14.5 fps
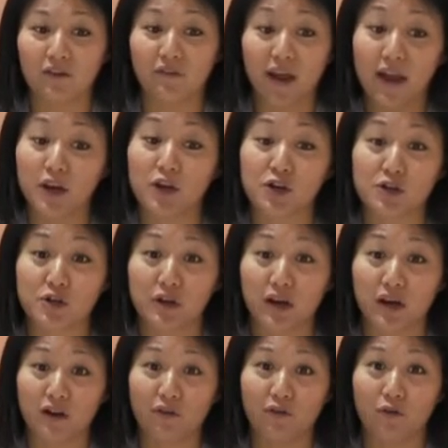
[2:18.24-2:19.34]
advantage
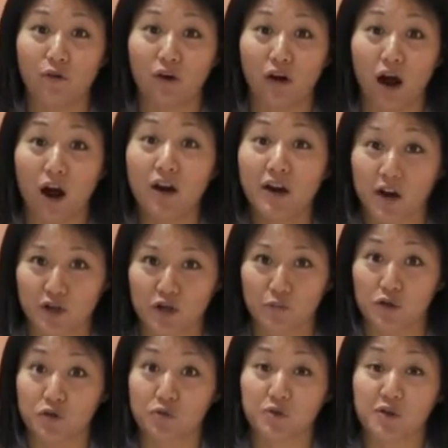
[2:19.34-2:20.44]
uh, for our
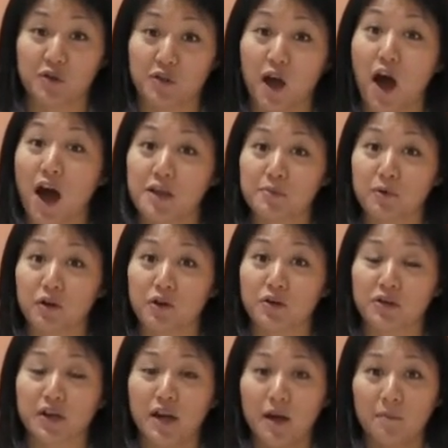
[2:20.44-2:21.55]
customers, which is the
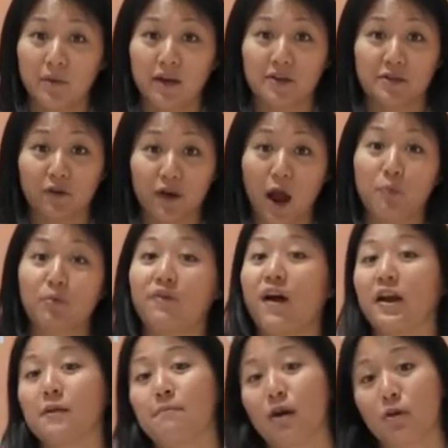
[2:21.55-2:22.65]
hospitals, because they're now
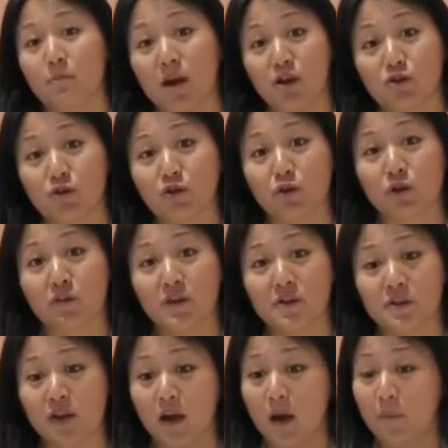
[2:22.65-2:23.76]
providing better patient
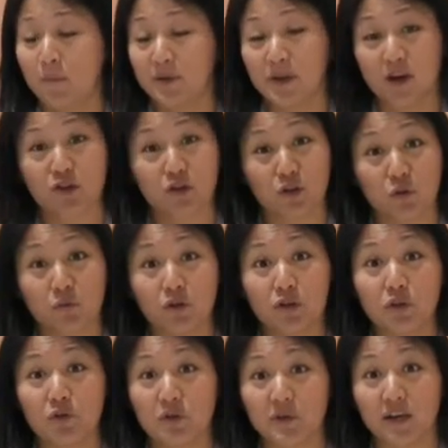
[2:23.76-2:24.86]
service, potentially
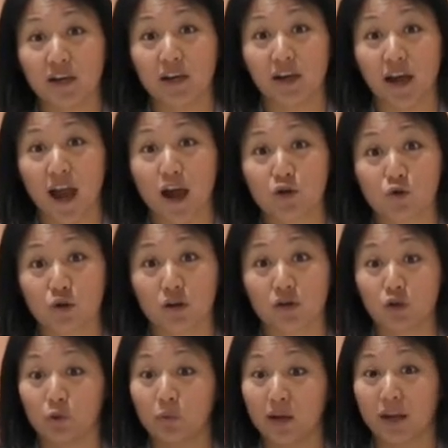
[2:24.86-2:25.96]
reducing
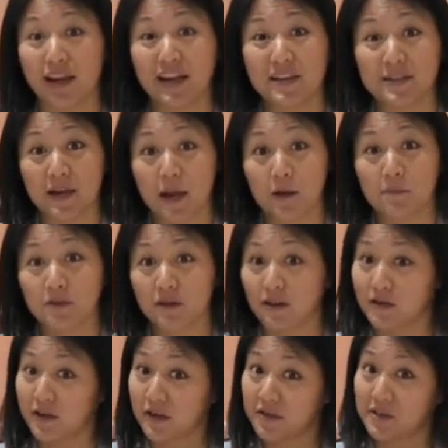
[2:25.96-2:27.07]
extra duplicate exams,
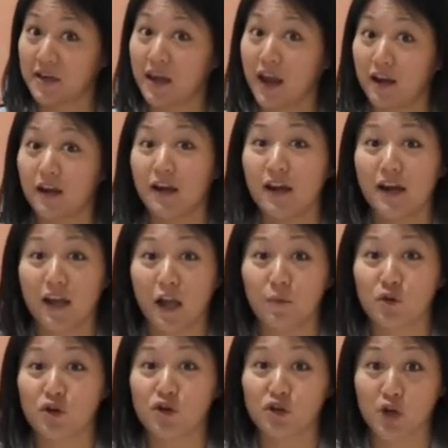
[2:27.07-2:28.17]
because uh, again,
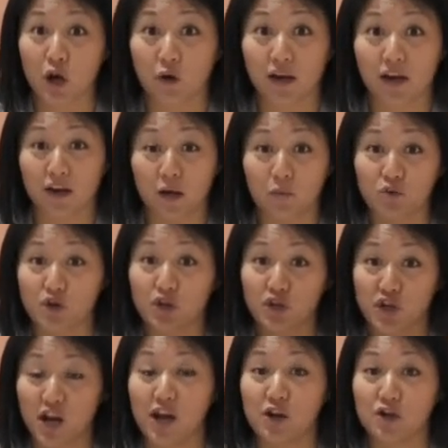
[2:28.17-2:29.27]
image sharing and image
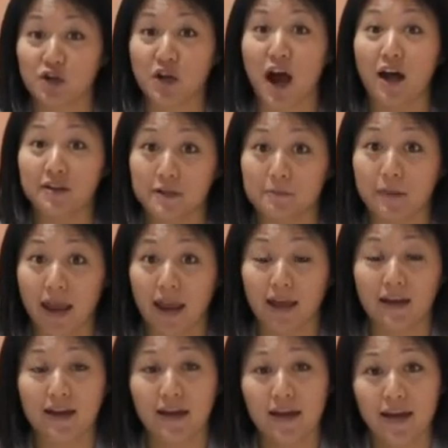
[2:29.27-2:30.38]
exchange is on
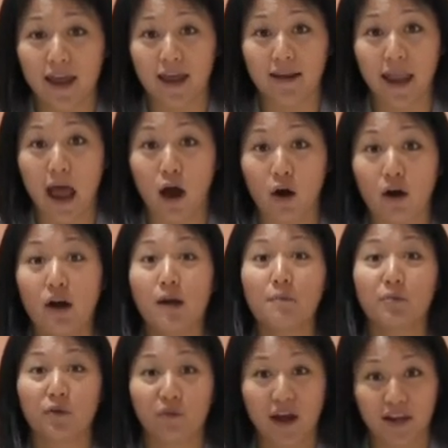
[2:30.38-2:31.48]
demand, and now
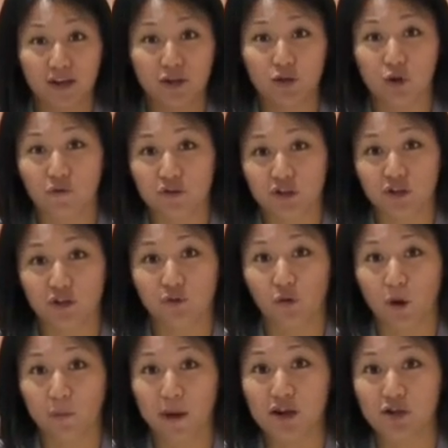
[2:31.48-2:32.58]
providing services
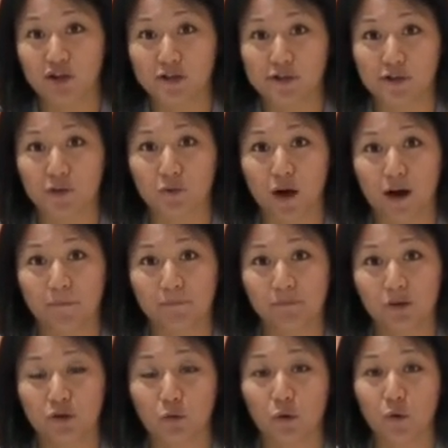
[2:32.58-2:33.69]
for our patients as well.
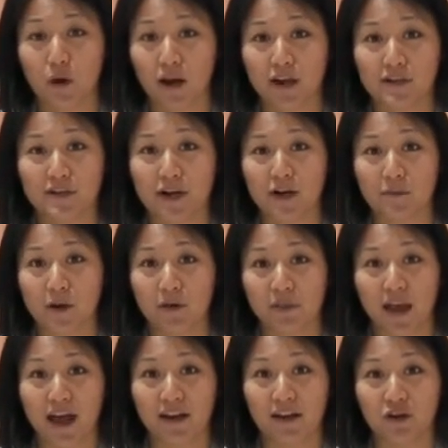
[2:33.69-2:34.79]
So we're quite excited about
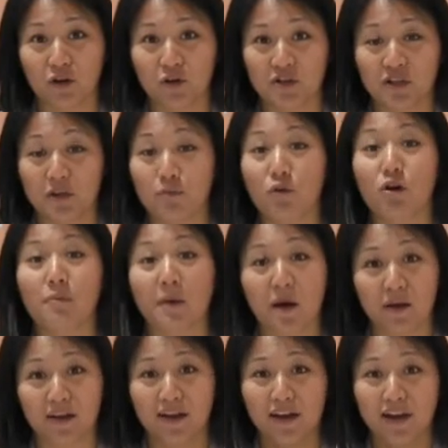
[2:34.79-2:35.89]
that, and you'll see more
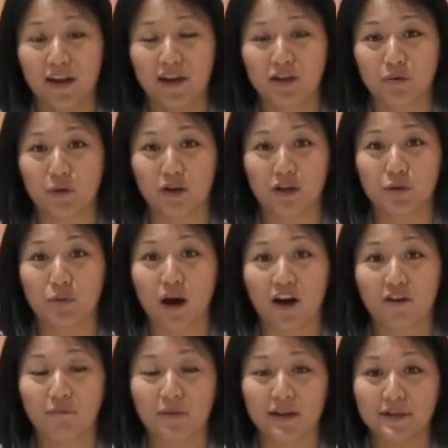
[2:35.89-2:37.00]
about it in
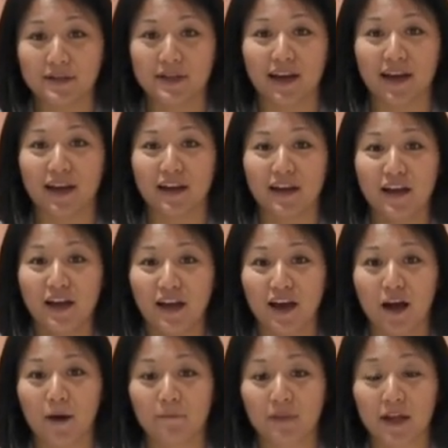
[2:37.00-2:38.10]
2012, but uh,
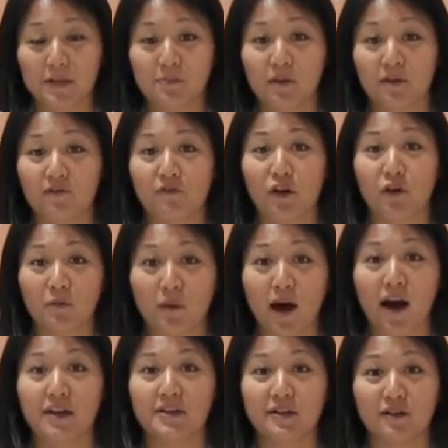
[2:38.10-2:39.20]
um, that's been a very
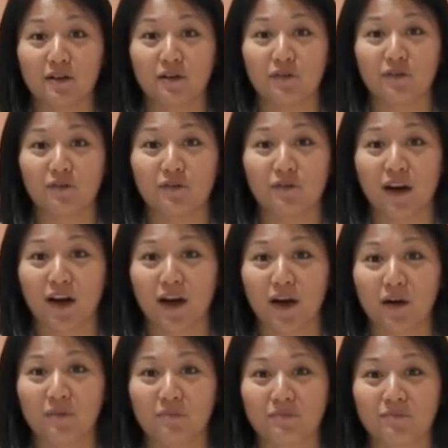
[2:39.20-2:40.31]
positive,
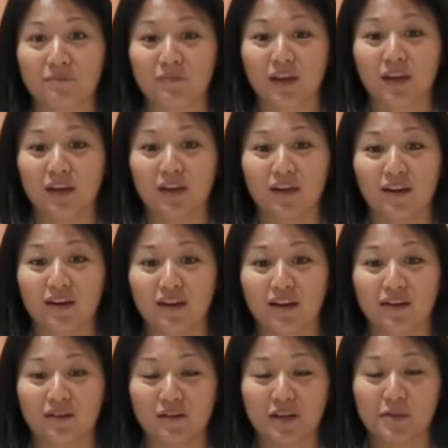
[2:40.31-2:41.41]
um,
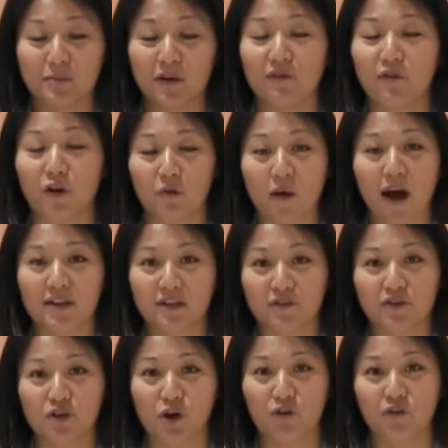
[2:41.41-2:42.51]
uh, it's been a very
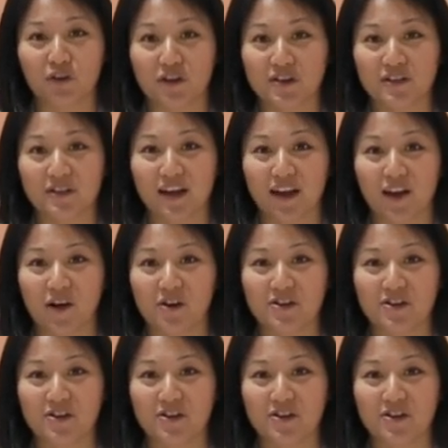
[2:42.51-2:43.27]
positive show for us at